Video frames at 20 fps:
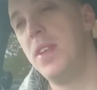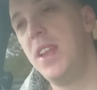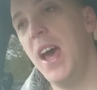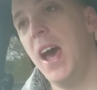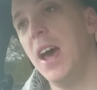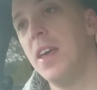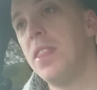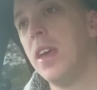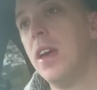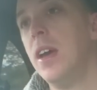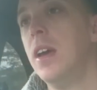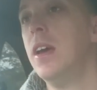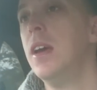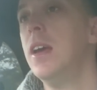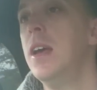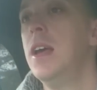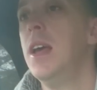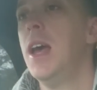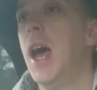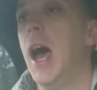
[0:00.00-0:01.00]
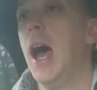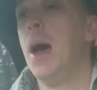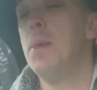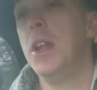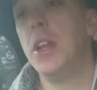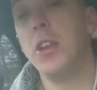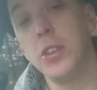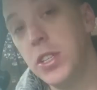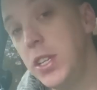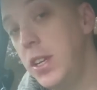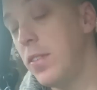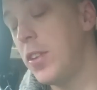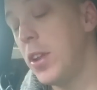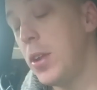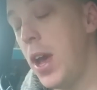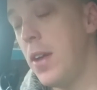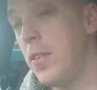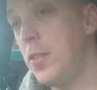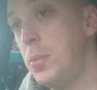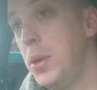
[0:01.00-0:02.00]
death. It
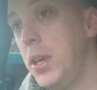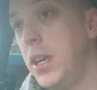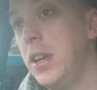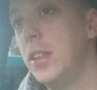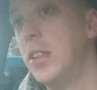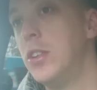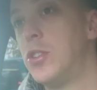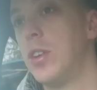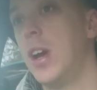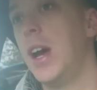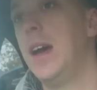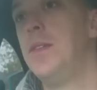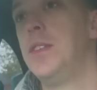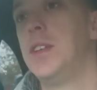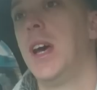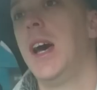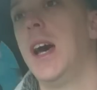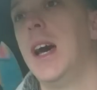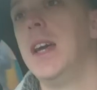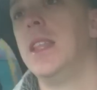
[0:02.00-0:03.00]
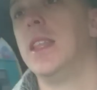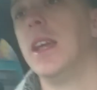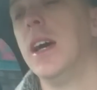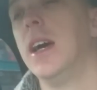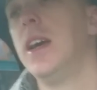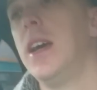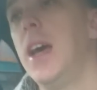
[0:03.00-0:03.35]
doesn't have to be you that drives it either.